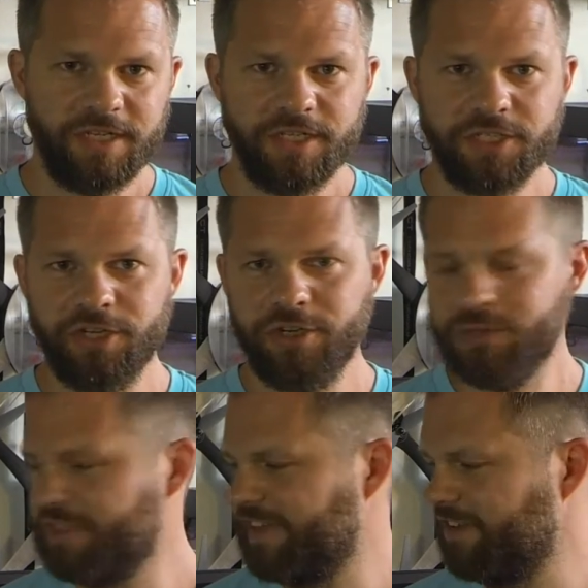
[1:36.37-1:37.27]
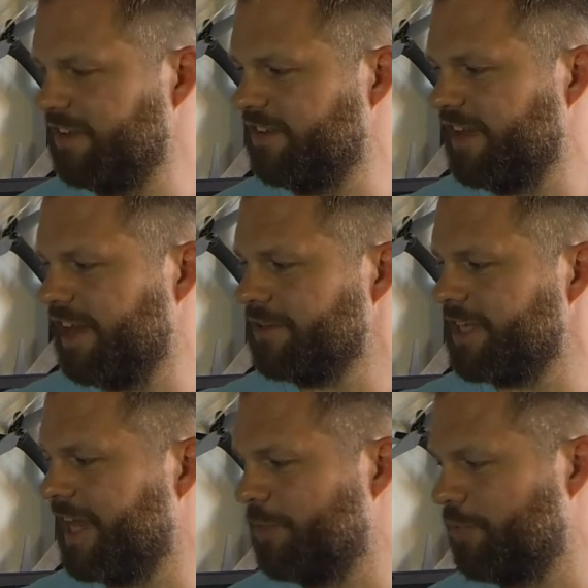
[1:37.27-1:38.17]
So to test this
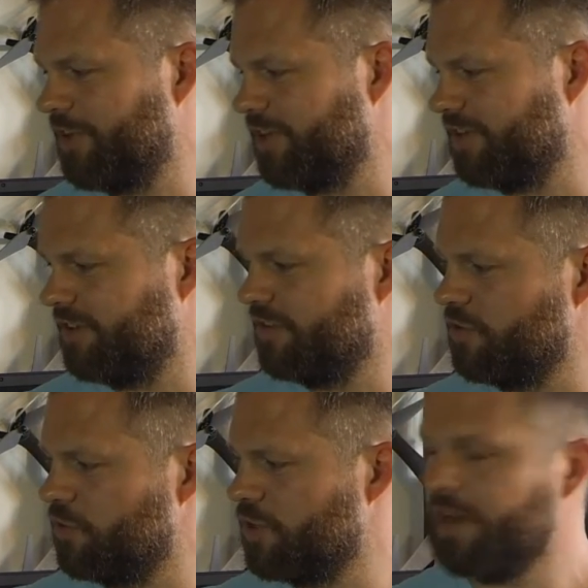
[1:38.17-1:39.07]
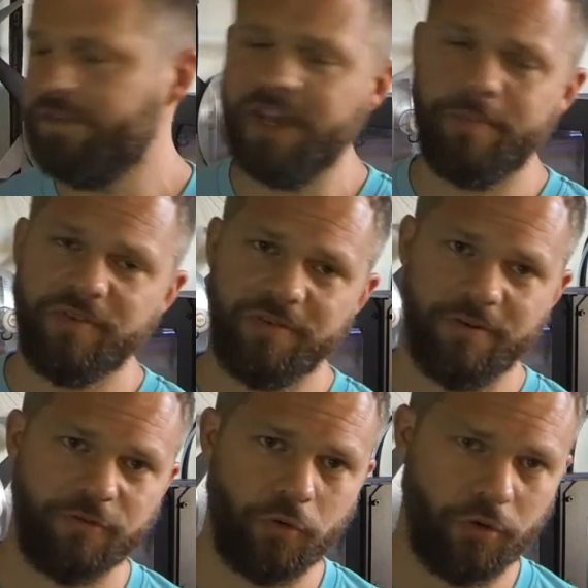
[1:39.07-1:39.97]
out, I printed 2 coffee cups,
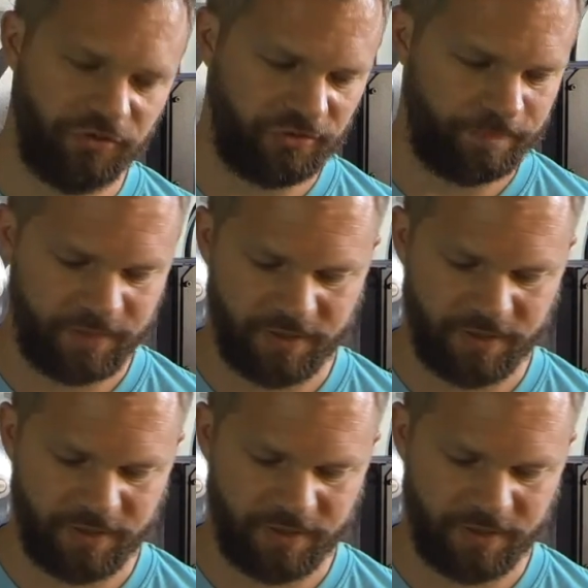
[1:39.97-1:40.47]
of course.